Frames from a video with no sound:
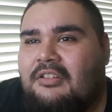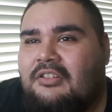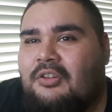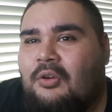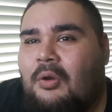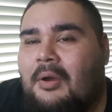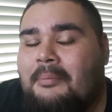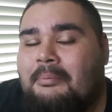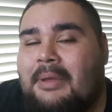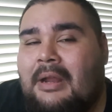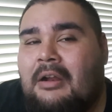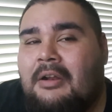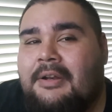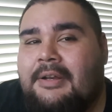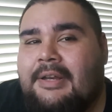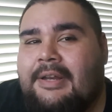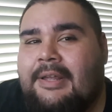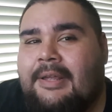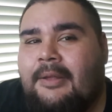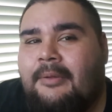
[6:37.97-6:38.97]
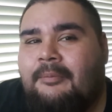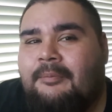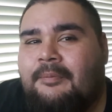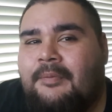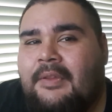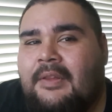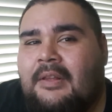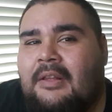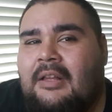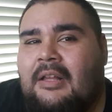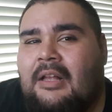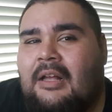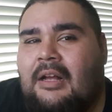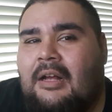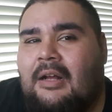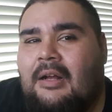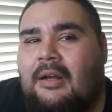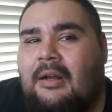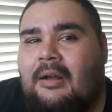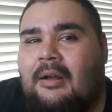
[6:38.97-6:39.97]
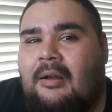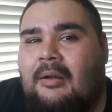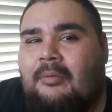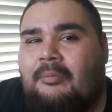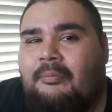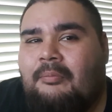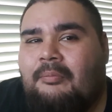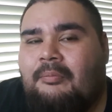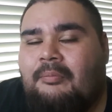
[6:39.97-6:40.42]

So apparently, I